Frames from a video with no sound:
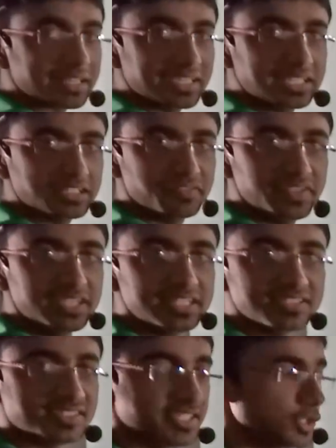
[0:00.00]
magnetic field
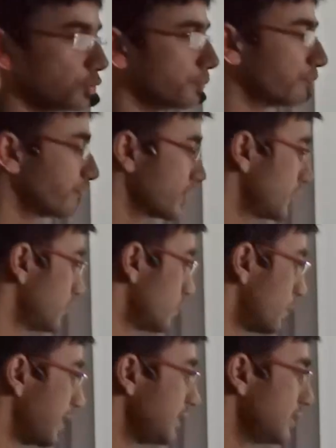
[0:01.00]
is 0.
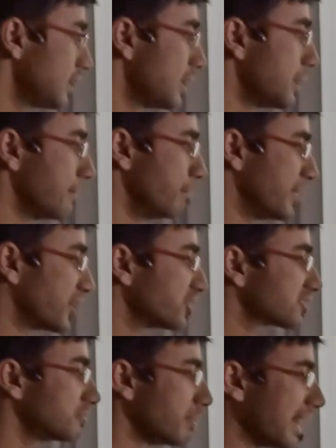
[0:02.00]
Why?
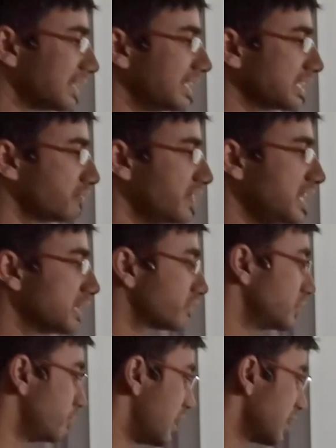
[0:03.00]
Because the magnetic field
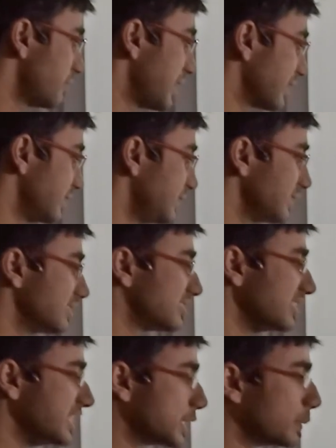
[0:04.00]
of the bar magnet
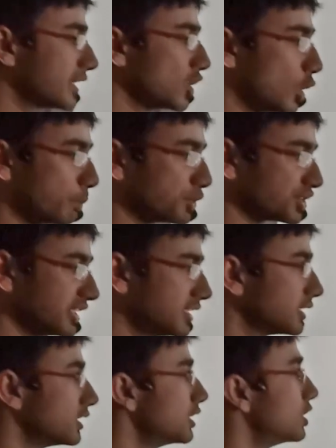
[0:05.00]
is equal and
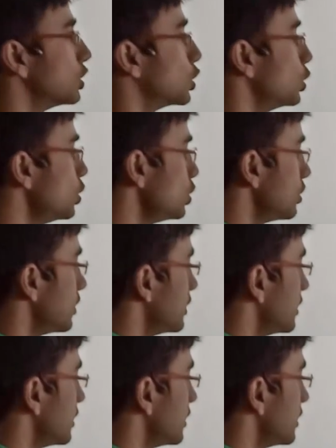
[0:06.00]
opposite to